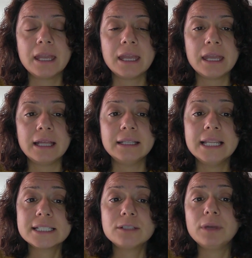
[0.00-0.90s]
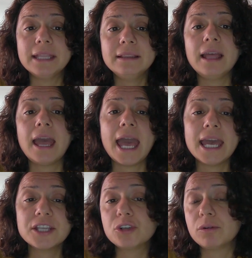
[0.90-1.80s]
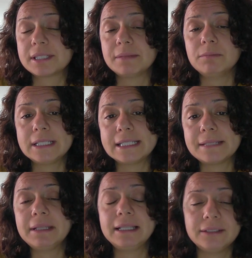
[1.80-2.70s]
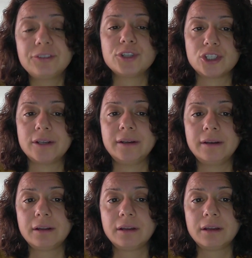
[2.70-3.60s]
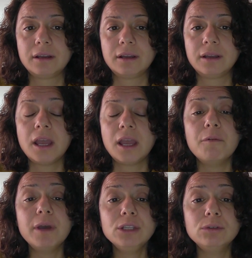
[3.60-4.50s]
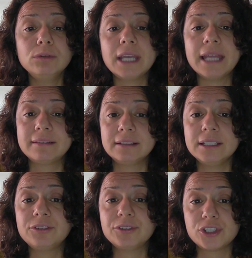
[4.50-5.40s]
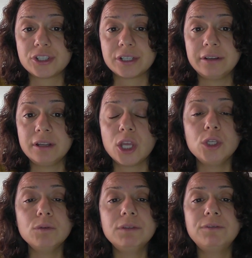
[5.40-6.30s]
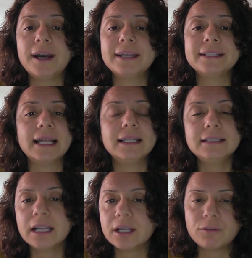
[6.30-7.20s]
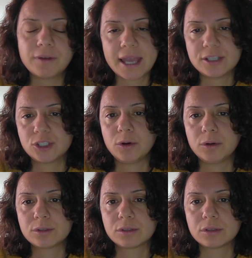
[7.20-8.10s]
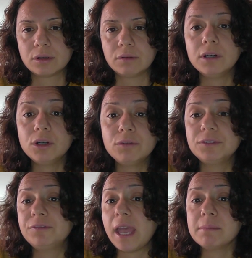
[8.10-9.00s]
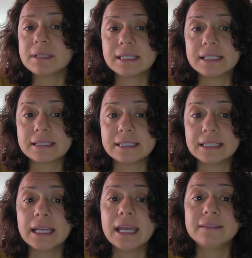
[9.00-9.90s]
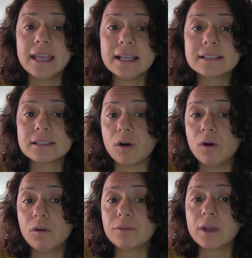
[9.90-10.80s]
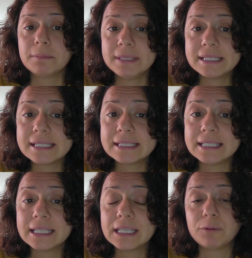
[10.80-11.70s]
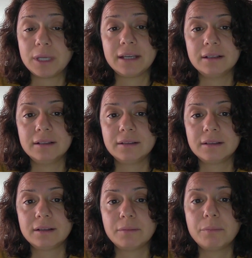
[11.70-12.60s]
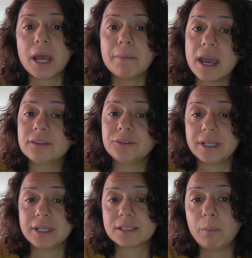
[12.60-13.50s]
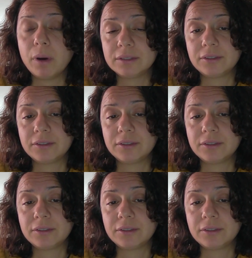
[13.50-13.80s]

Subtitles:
Let's look at hedgehog symbolism in literature. When you look at the literature, you will find a lot of hedgehogs. One of the famous is the Tales of Mrs. Tiggywinkle by Beatrix Potter.